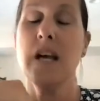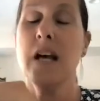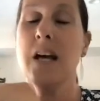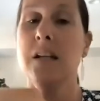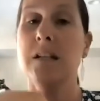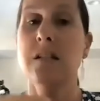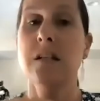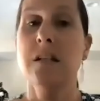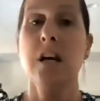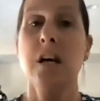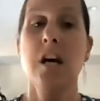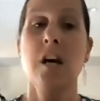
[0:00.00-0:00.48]

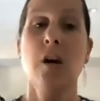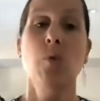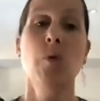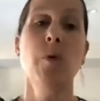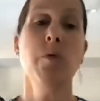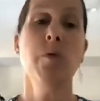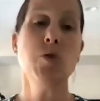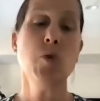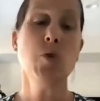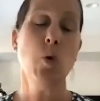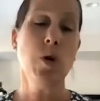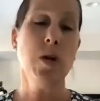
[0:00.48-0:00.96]
And
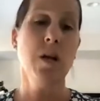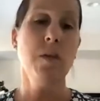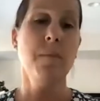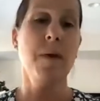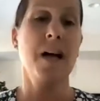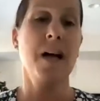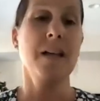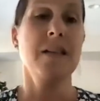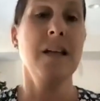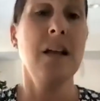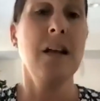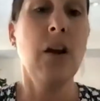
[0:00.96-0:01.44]
we were talking
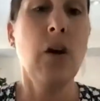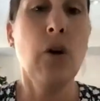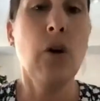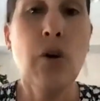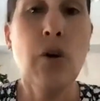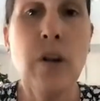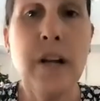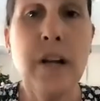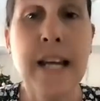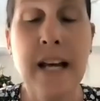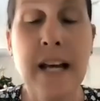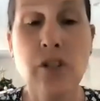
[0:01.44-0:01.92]
about that
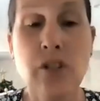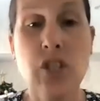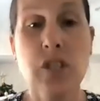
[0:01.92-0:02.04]
earlier,